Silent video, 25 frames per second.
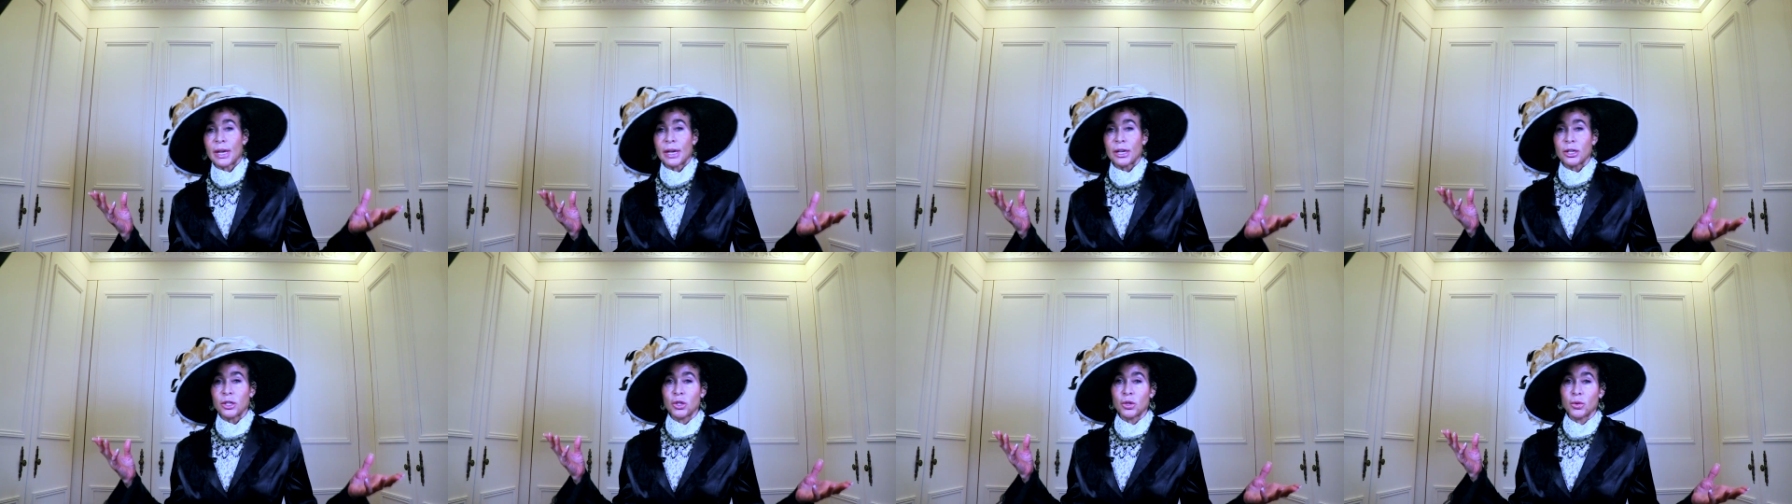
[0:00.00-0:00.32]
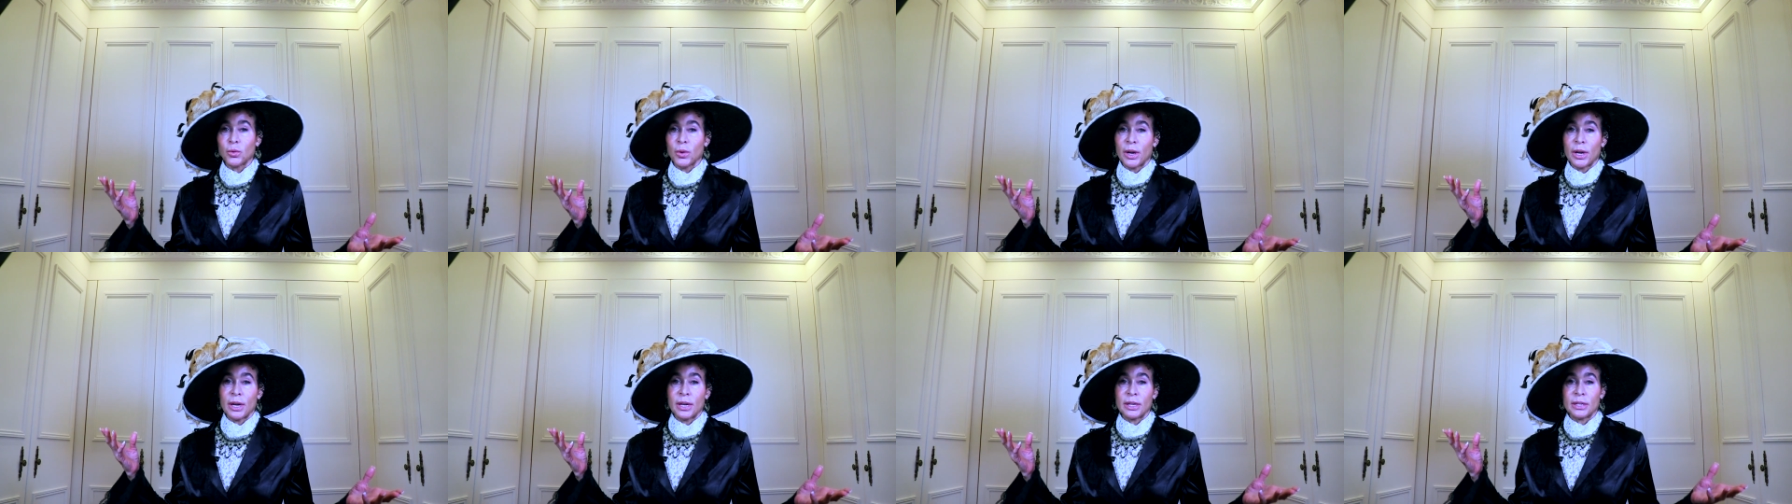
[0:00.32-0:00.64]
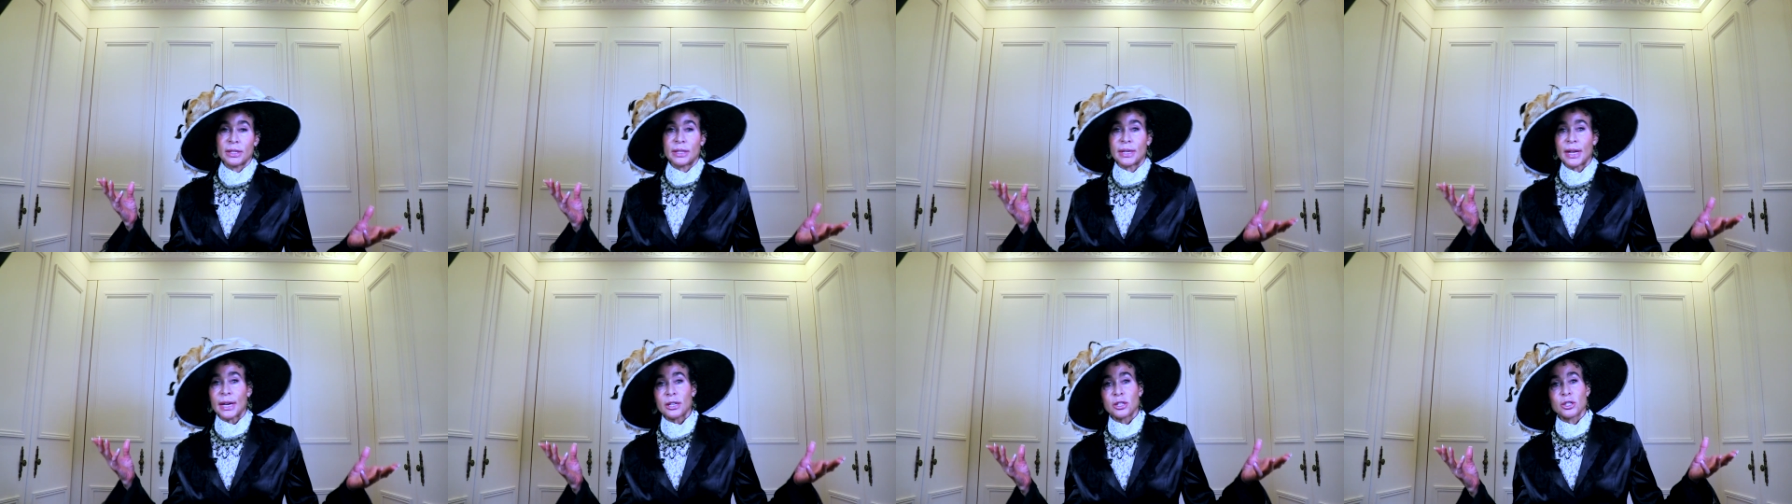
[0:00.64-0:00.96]
x
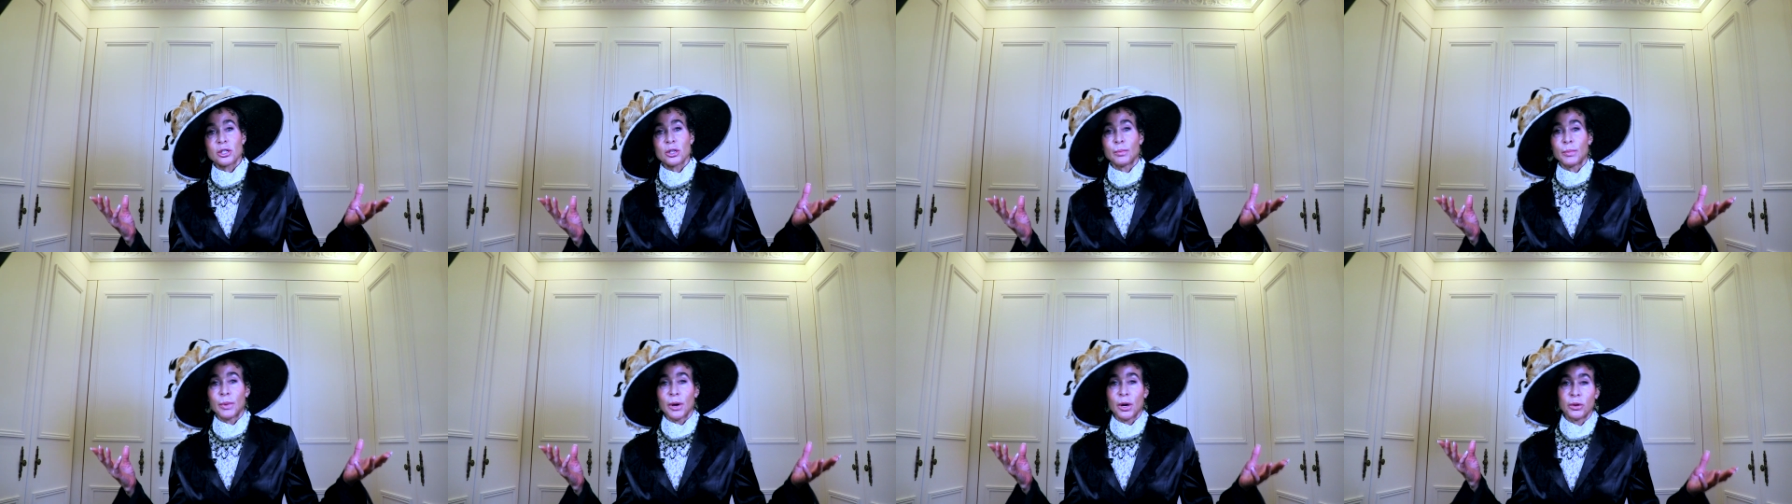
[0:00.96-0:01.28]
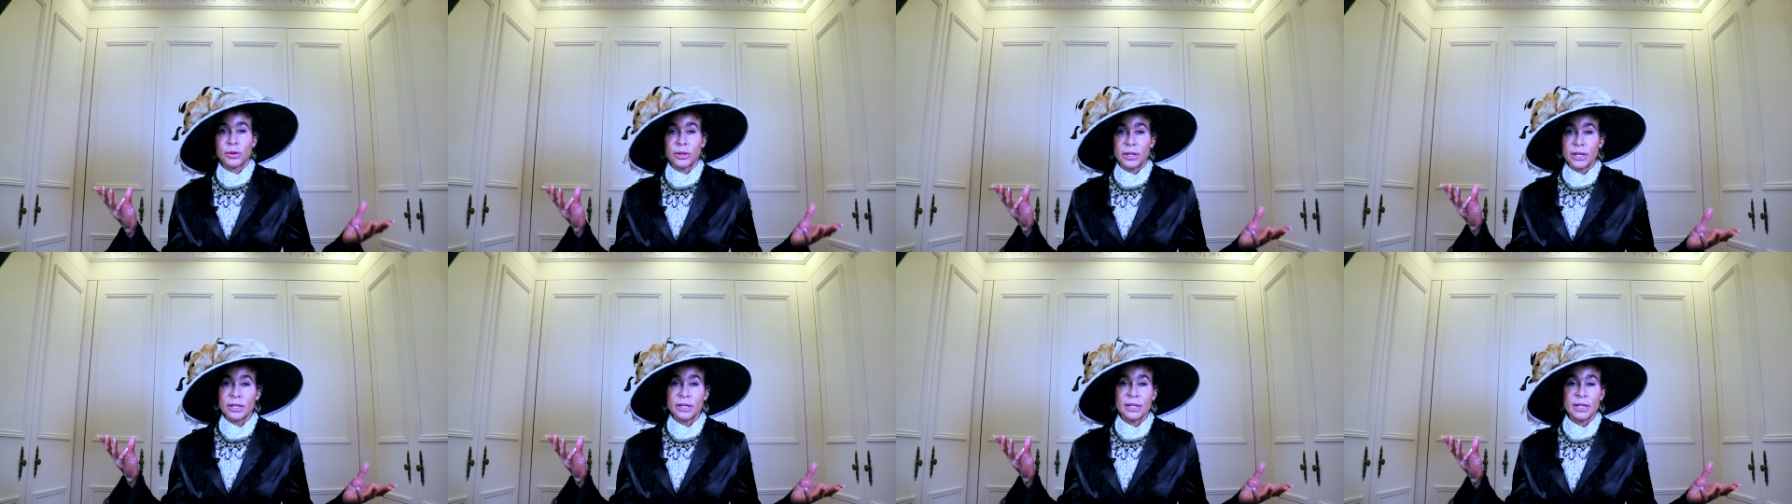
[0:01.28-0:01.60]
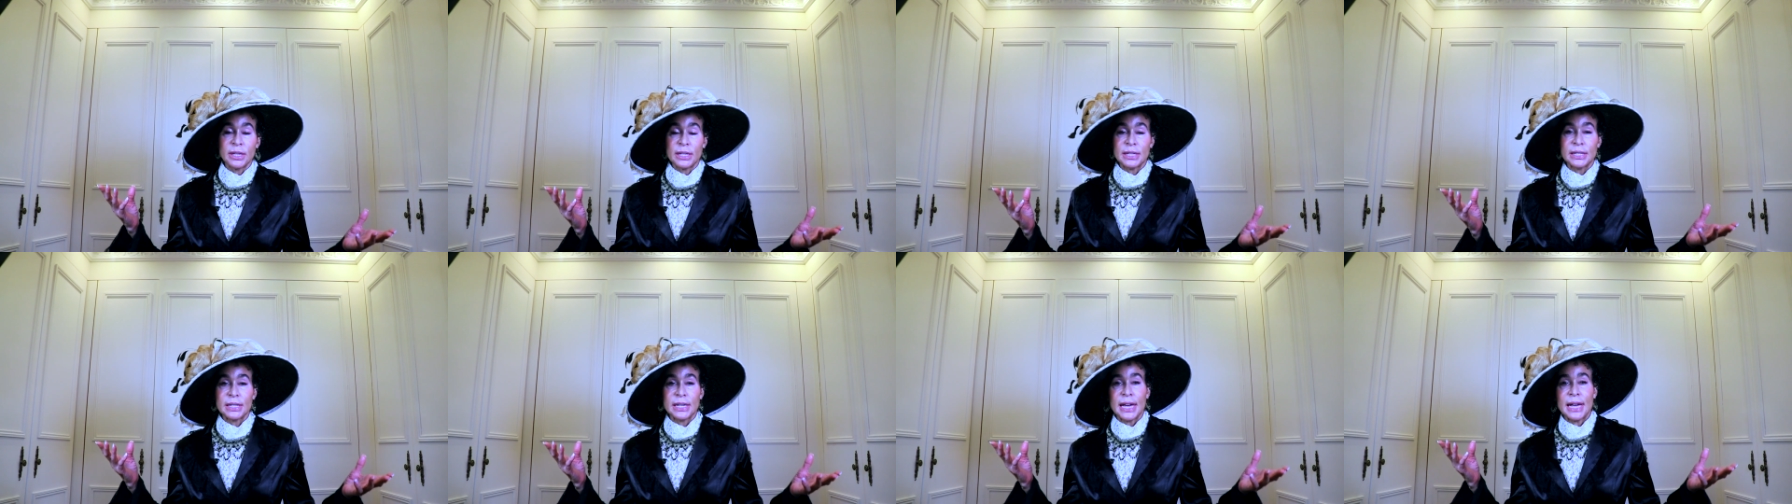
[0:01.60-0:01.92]
rays, DEXA bone
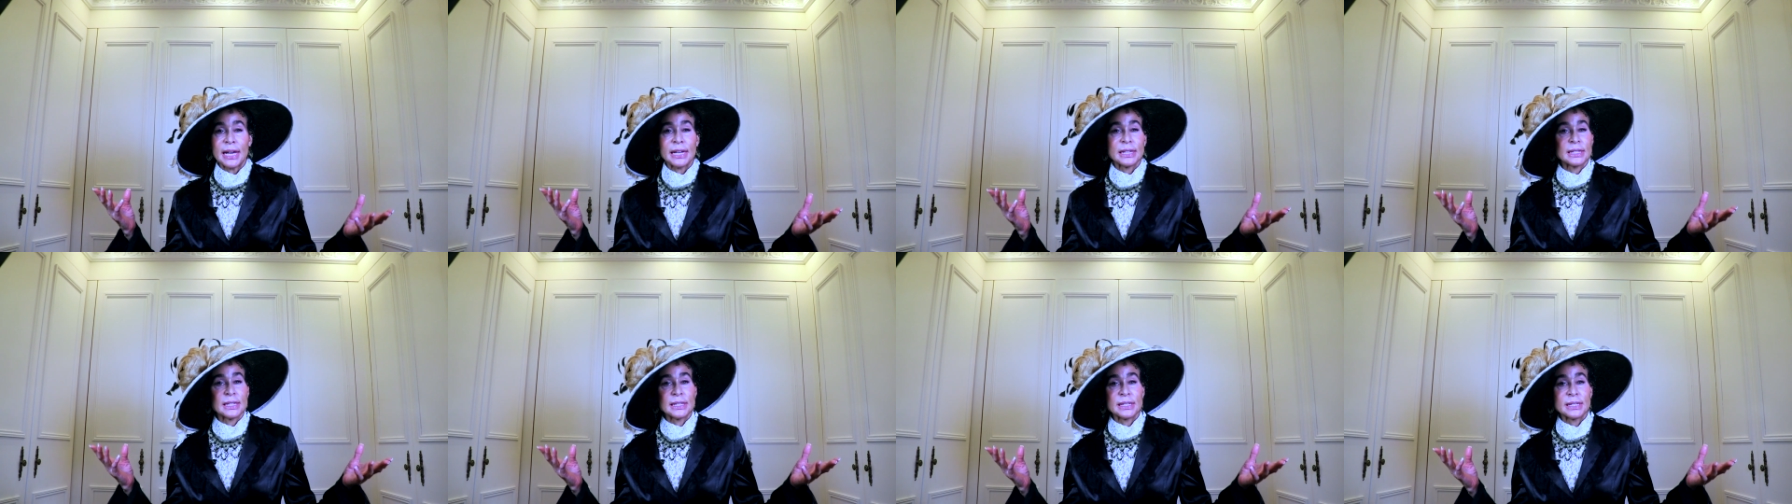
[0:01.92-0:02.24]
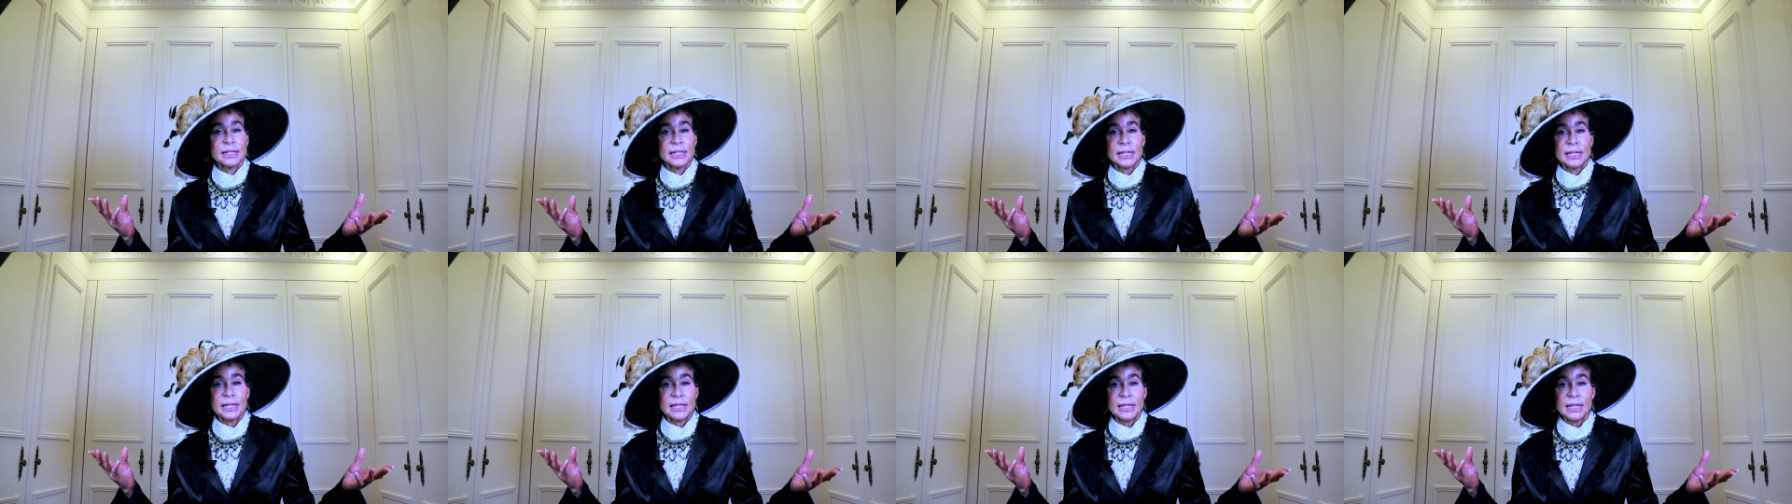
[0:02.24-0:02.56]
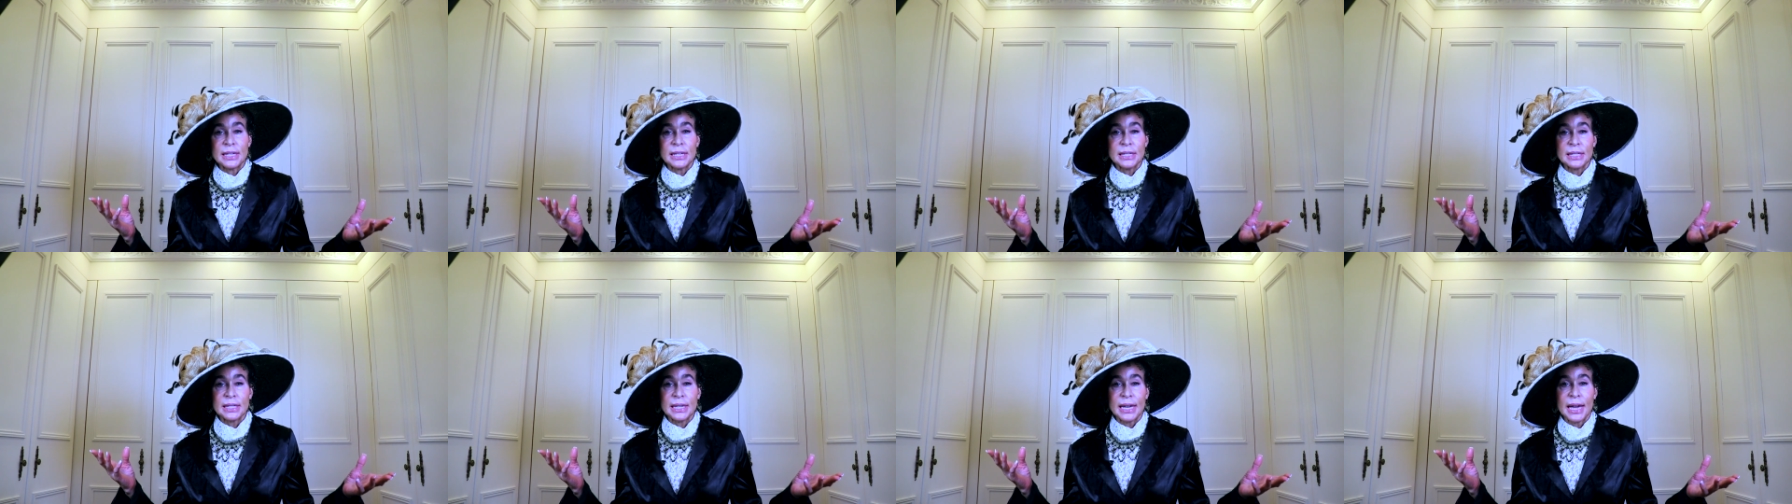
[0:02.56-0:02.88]
density scans, and
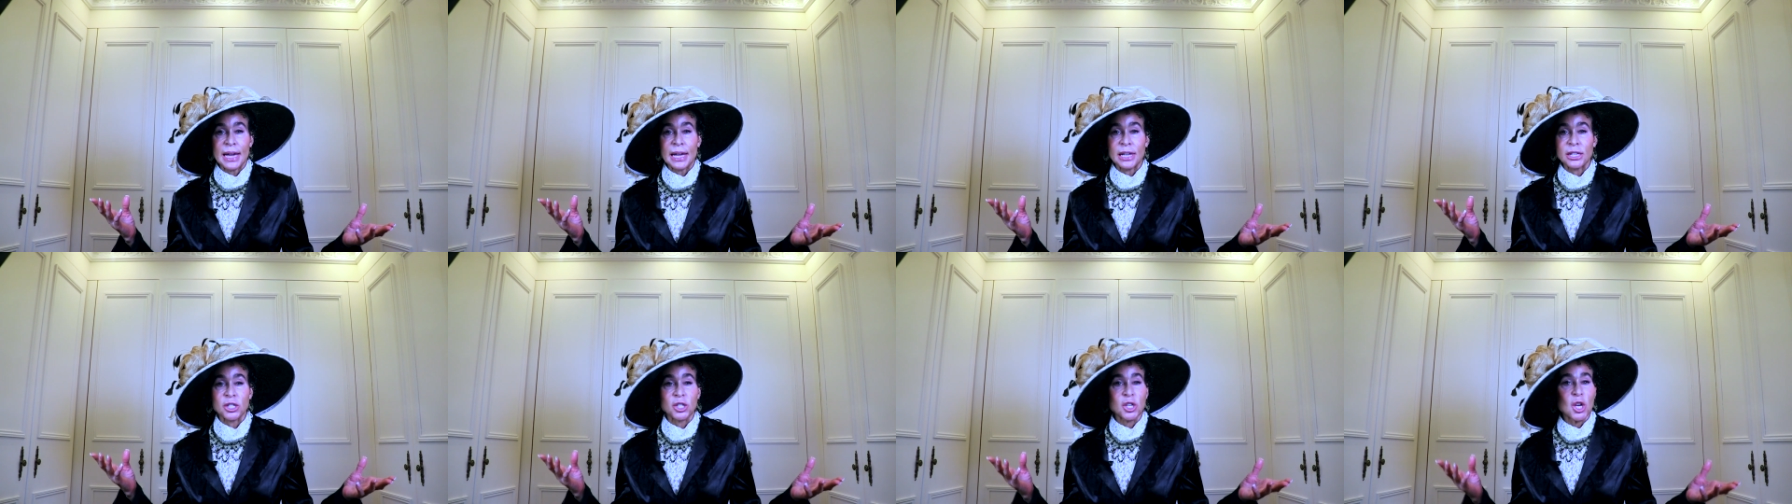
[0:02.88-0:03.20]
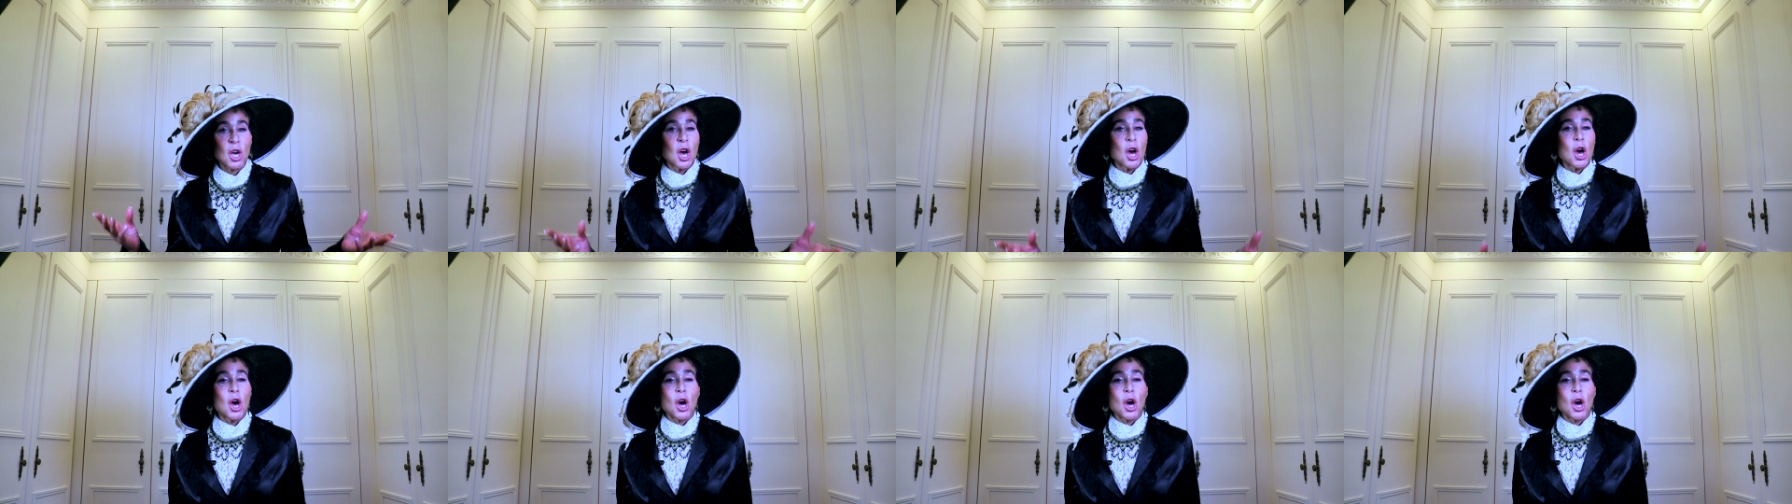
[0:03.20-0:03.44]
CT scans